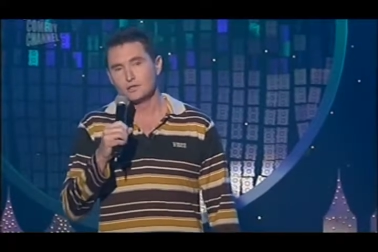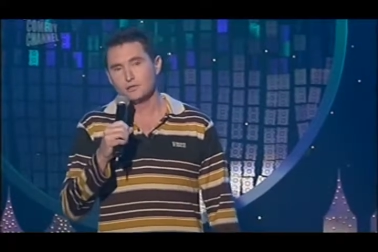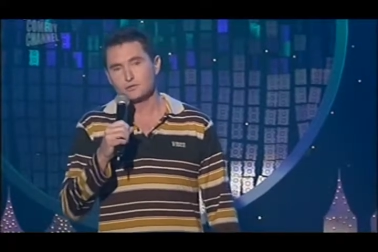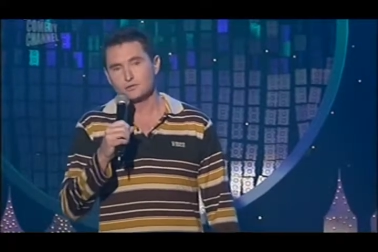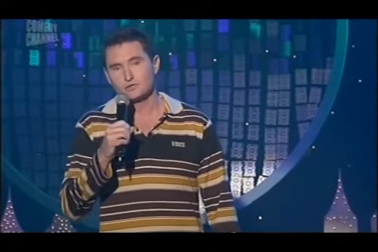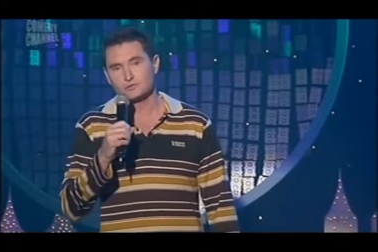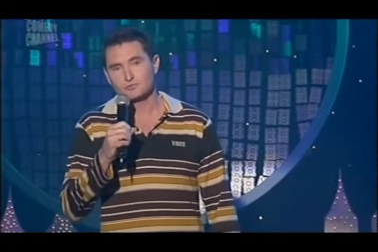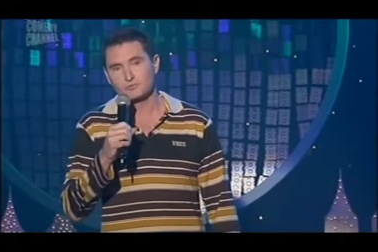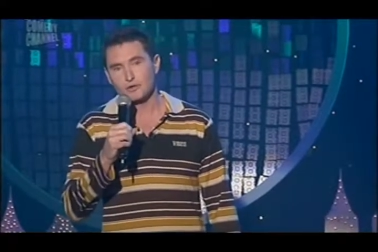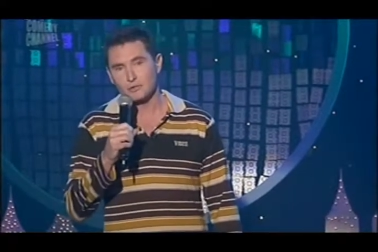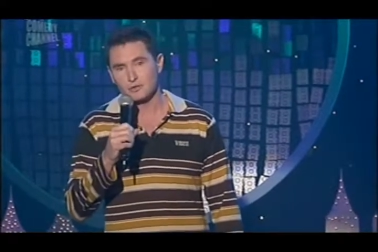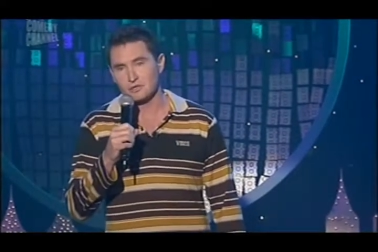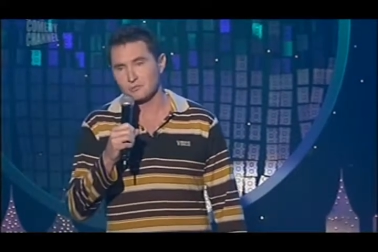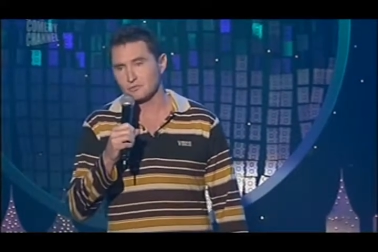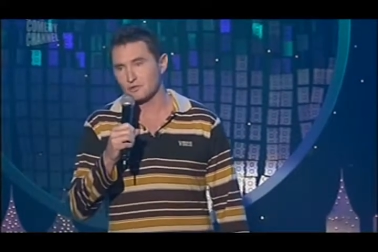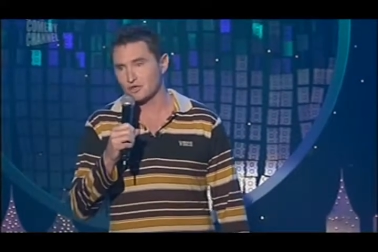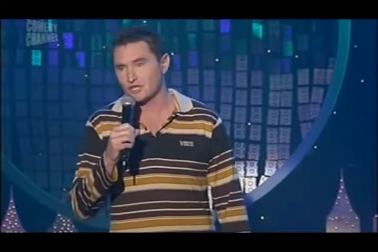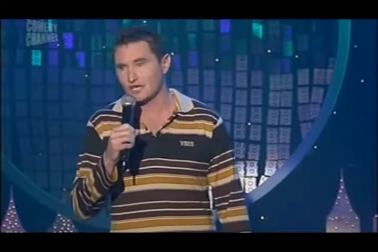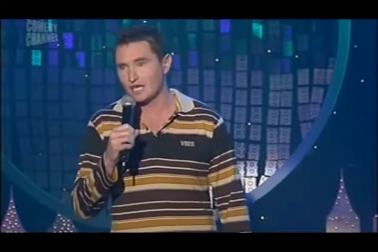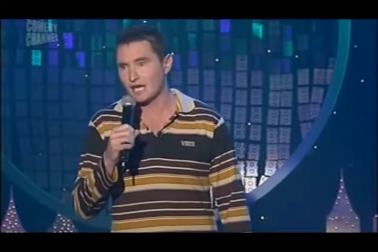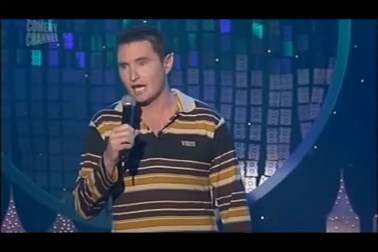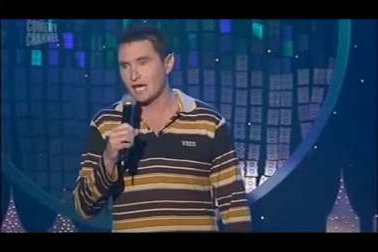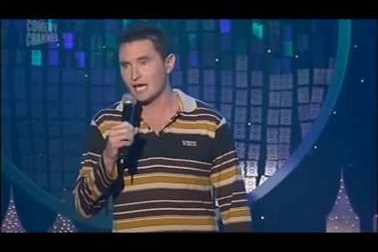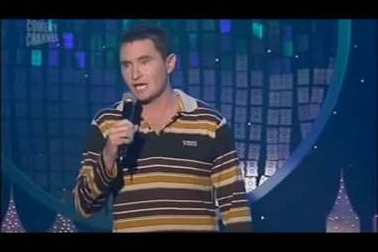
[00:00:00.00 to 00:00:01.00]
It's probably
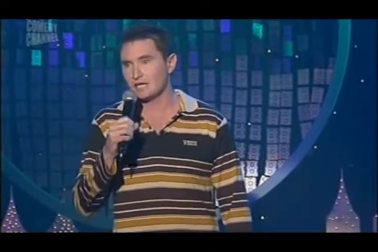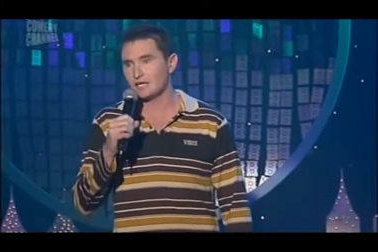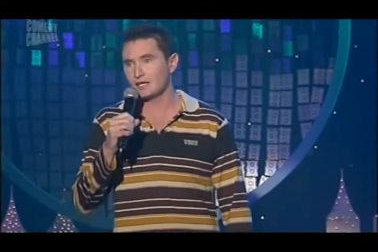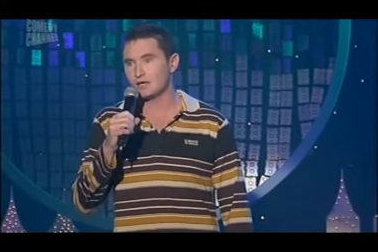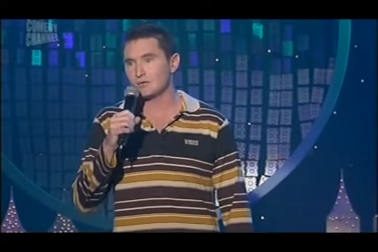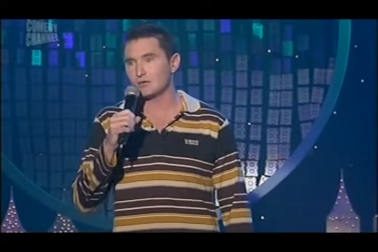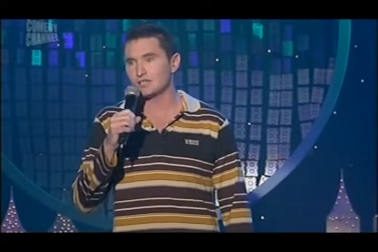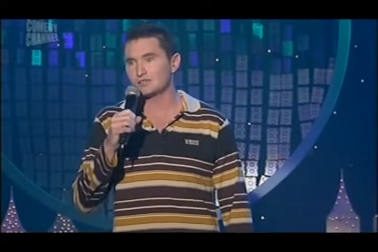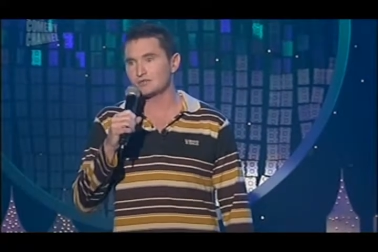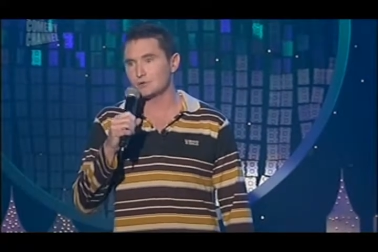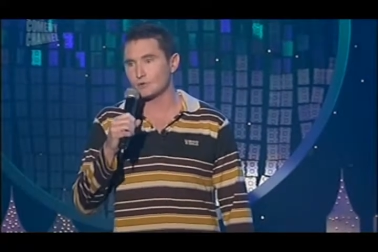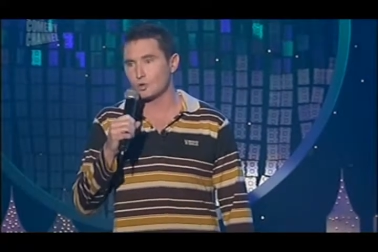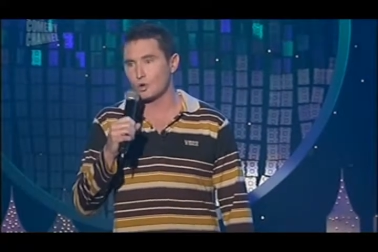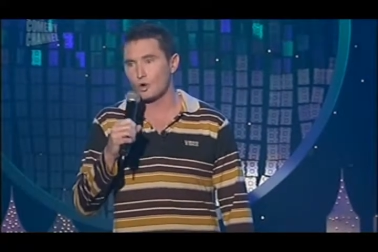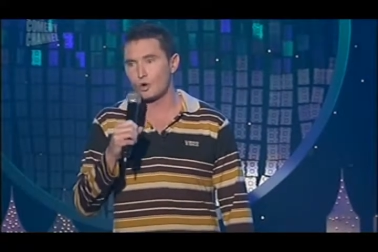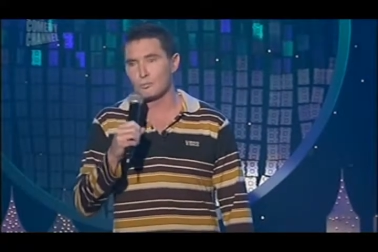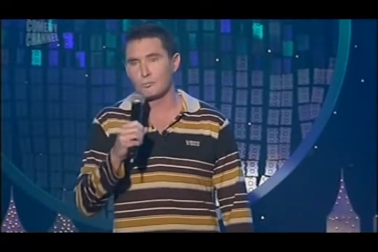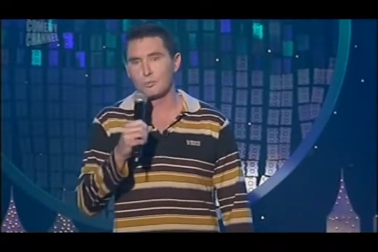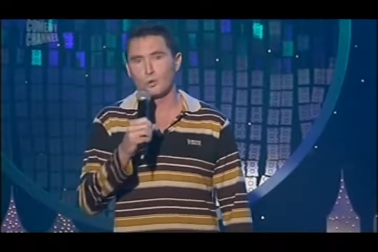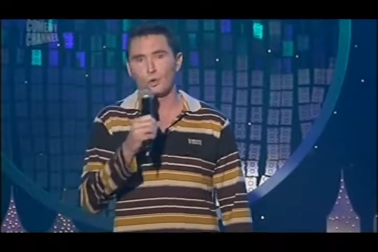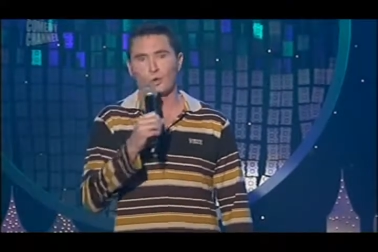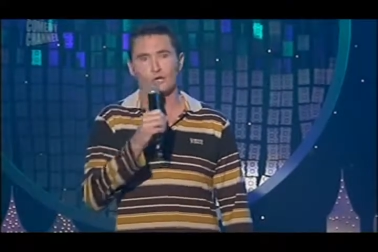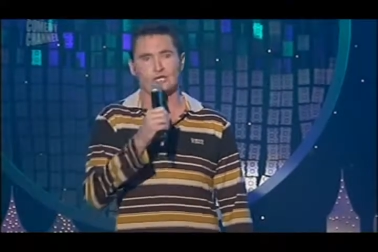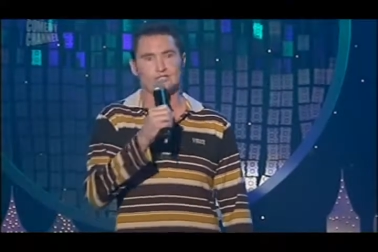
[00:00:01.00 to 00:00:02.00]
pretty handy. I went to an all
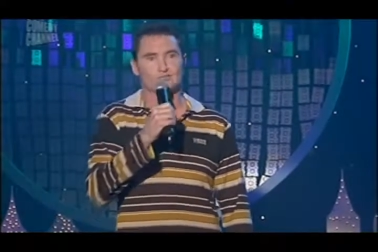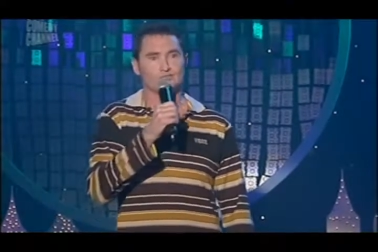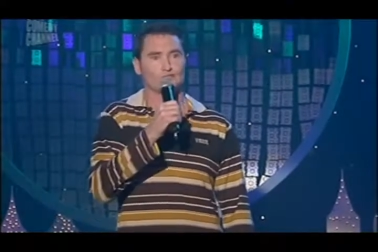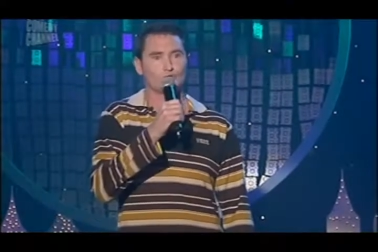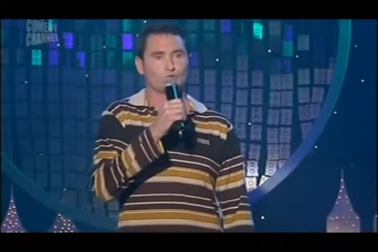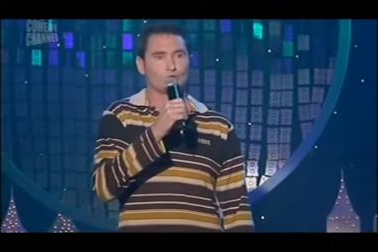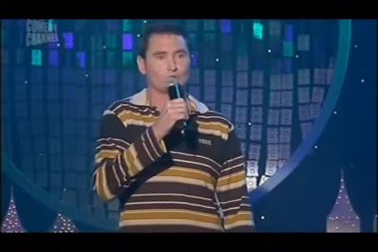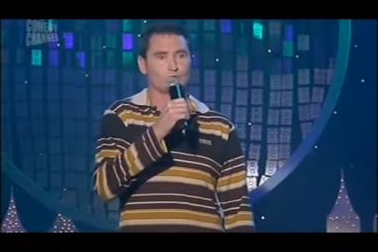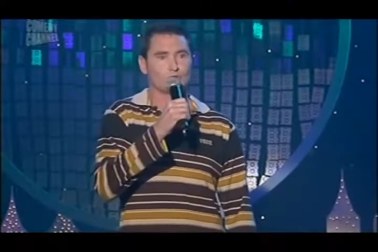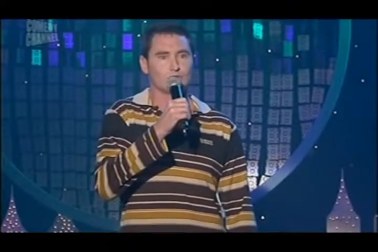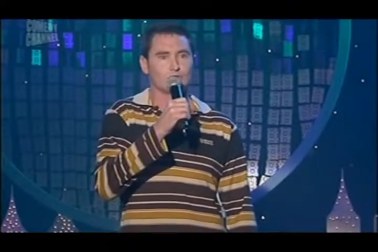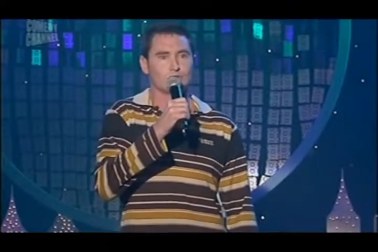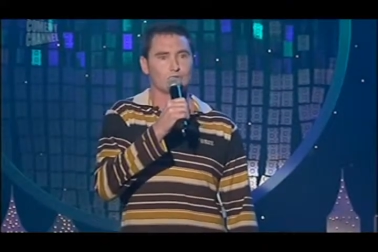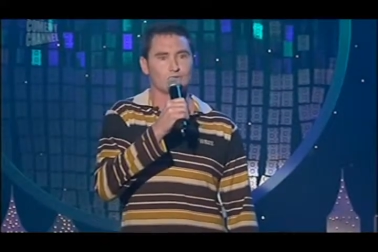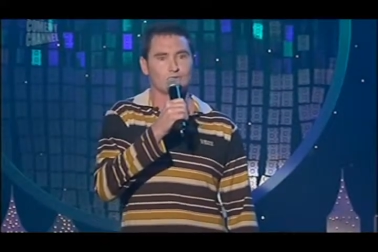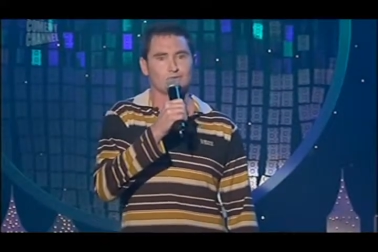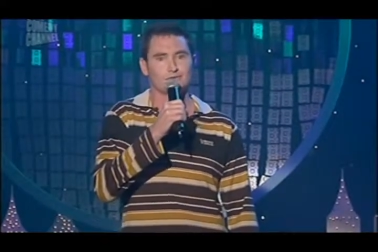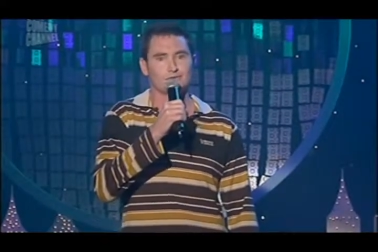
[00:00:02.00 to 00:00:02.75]
boys school. Would